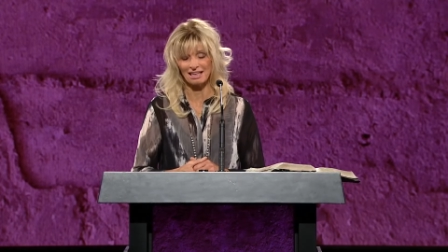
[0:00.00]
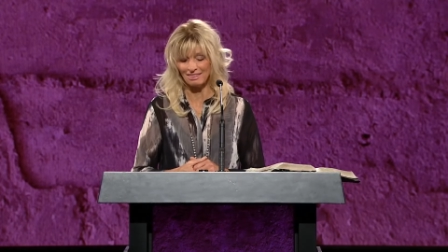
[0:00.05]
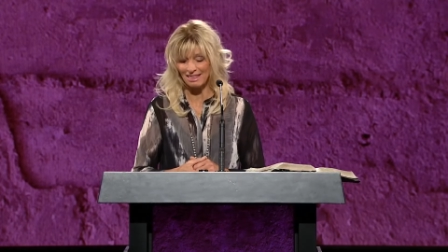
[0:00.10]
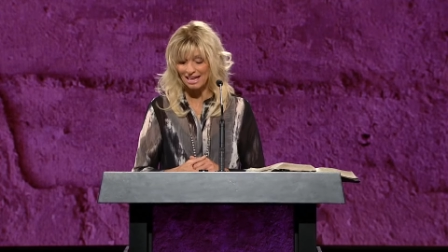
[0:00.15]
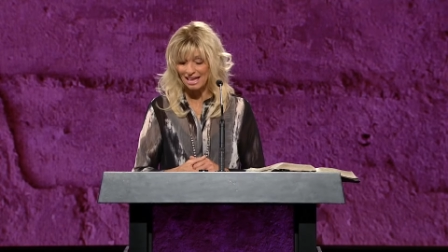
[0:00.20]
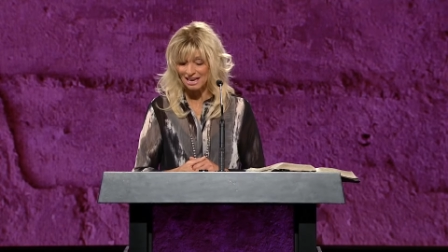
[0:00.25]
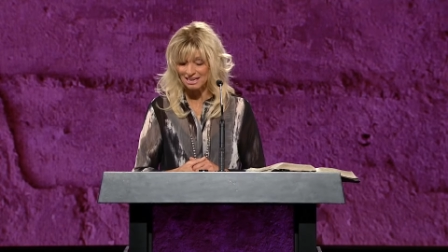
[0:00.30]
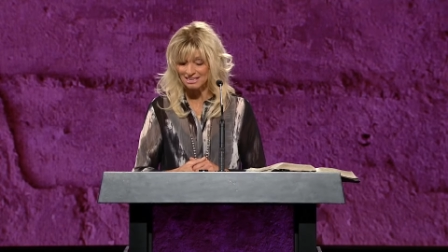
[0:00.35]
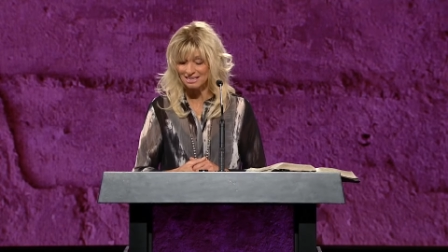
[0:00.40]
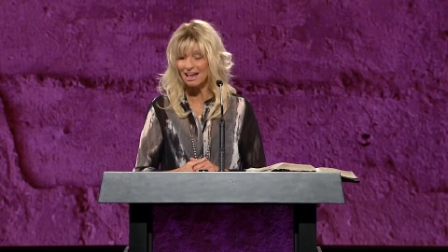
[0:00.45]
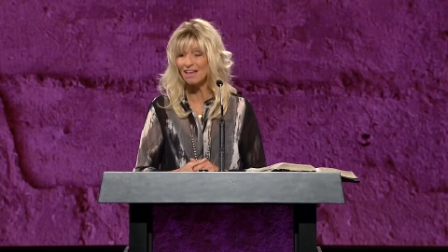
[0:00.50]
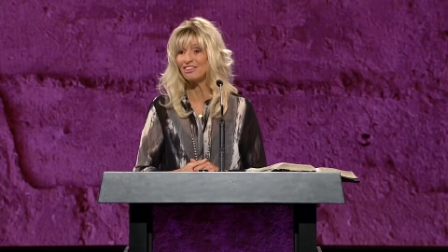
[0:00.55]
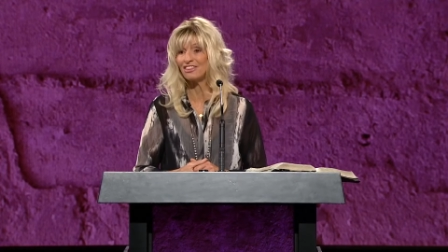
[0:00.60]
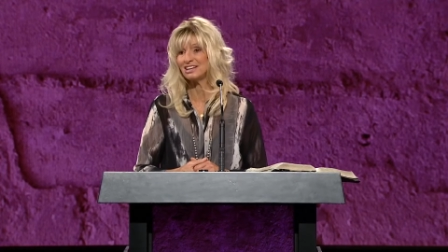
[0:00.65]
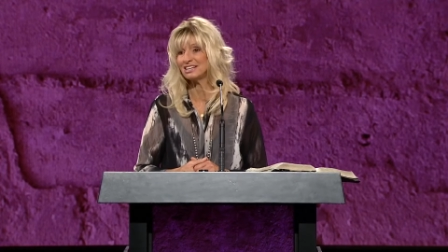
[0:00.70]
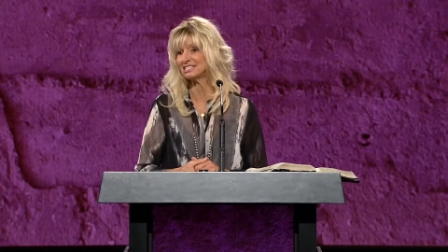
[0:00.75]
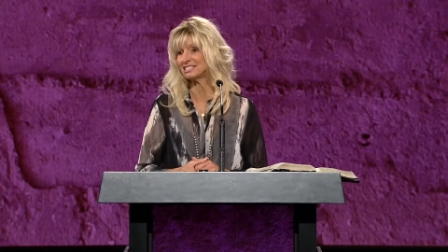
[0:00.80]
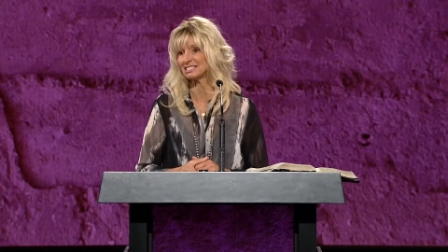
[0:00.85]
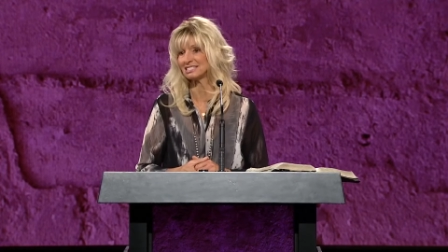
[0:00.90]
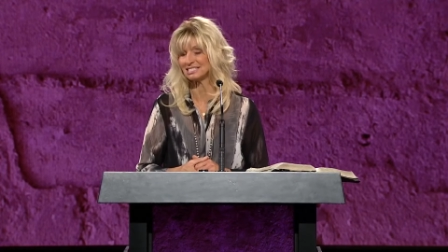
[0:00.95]
They had
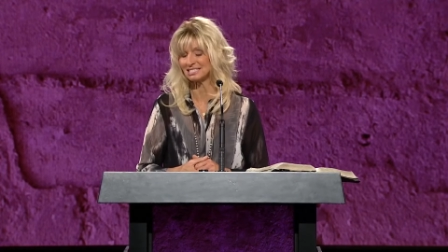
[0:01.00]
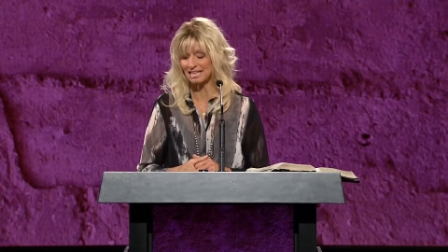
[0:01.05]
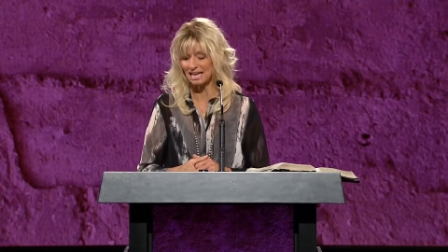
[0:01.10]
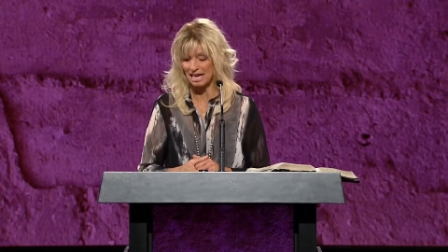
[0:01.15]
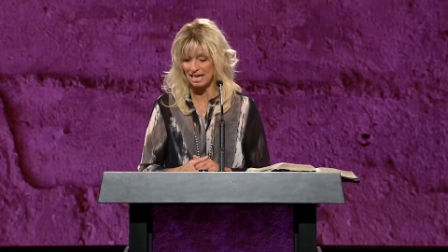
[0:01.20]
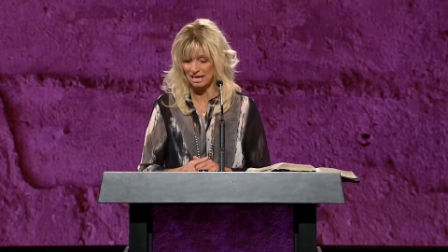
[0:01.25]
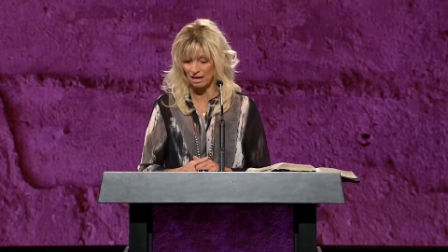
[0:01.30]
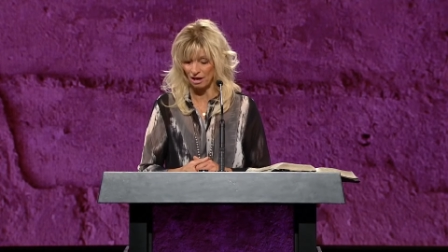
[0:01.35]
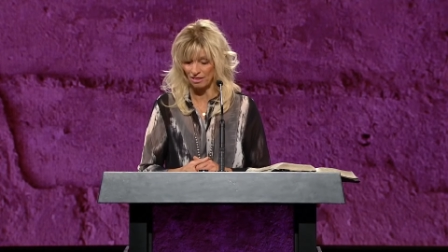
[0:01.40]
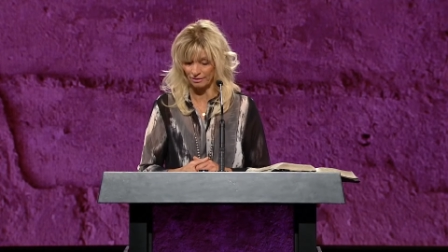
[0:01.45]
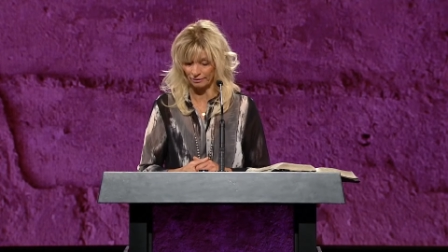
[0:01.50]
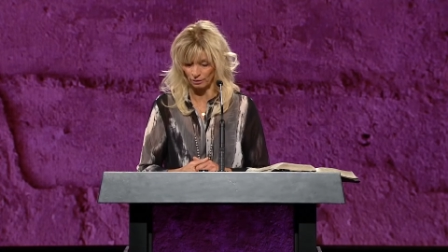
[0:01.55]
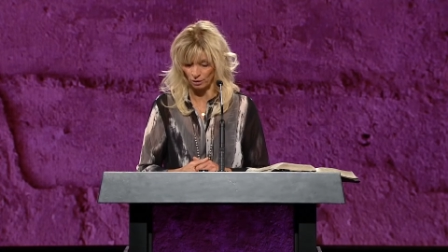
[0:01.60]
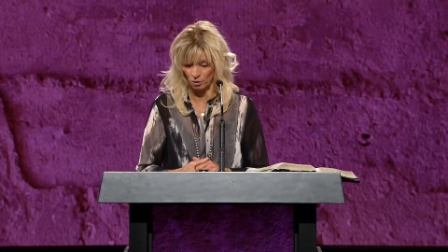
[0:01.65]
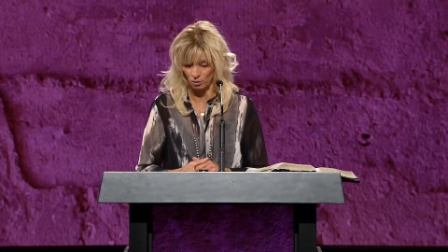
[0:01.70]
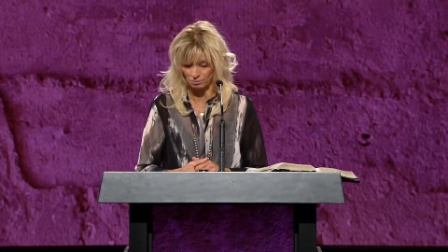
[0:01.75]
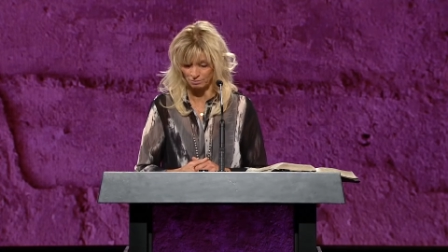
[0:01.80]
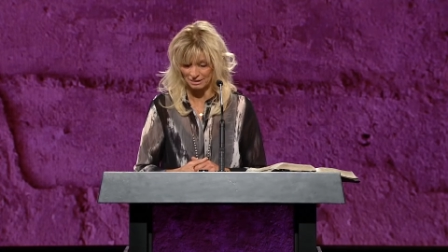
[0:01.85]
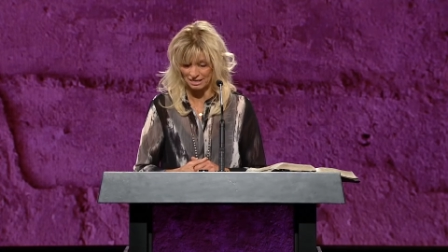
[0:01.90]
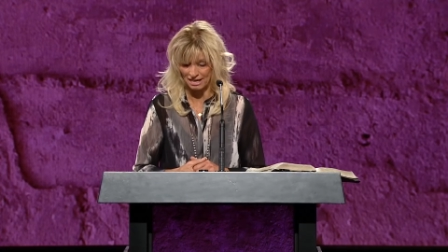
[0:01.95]
nothing to say on their
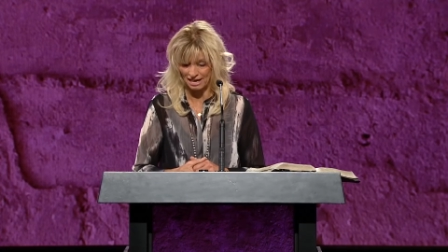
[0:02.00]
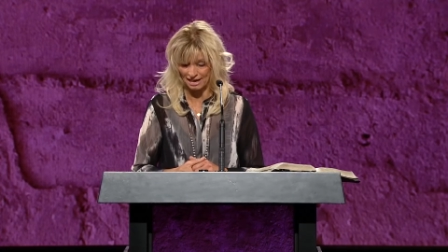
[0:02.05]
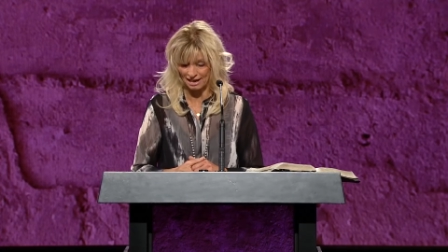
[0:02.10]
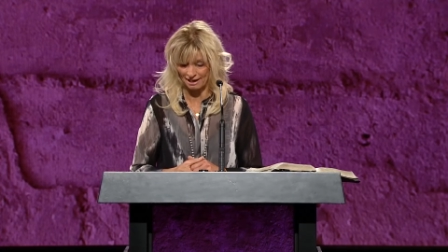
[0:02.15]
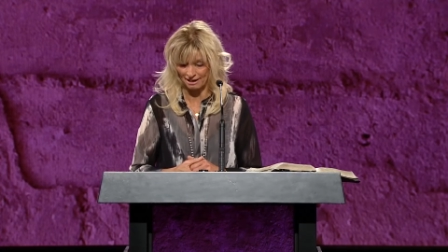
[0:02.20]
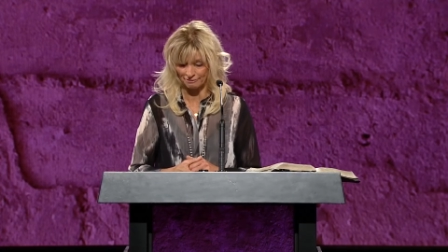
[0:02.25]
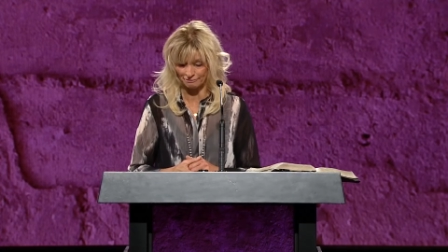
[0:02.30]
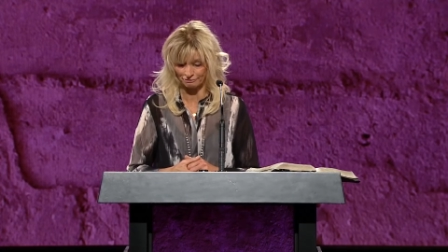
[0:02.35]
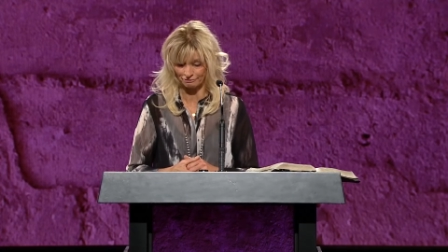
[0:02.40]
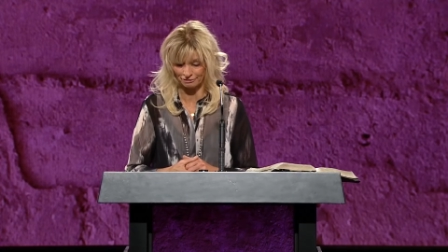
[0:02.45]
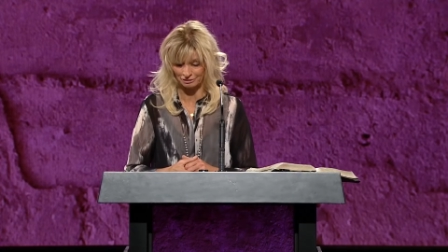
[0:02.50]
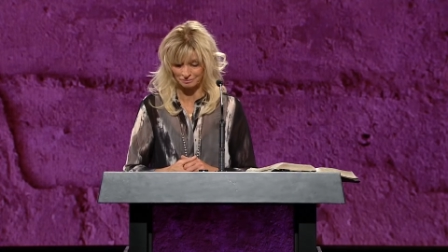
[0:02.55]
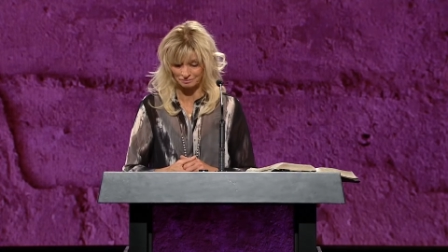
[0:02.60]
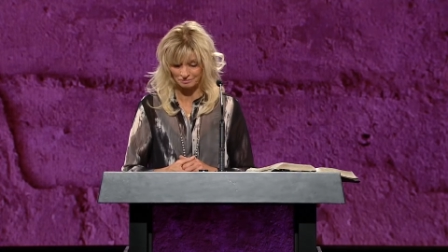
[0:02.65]
own behalf.